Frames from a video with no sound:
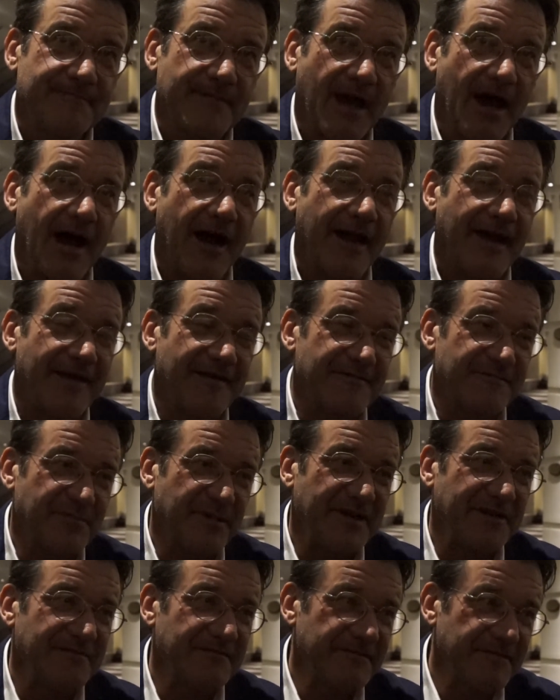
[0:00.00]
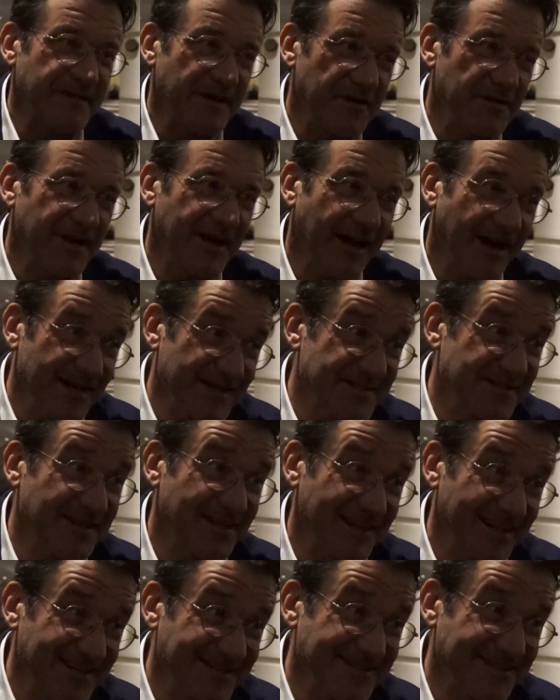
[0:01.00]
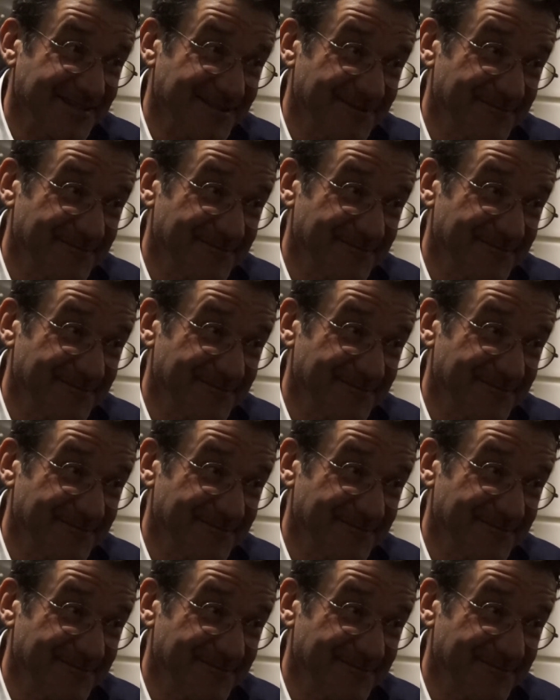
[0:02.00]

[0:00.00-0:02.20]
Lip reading: I have been very isolated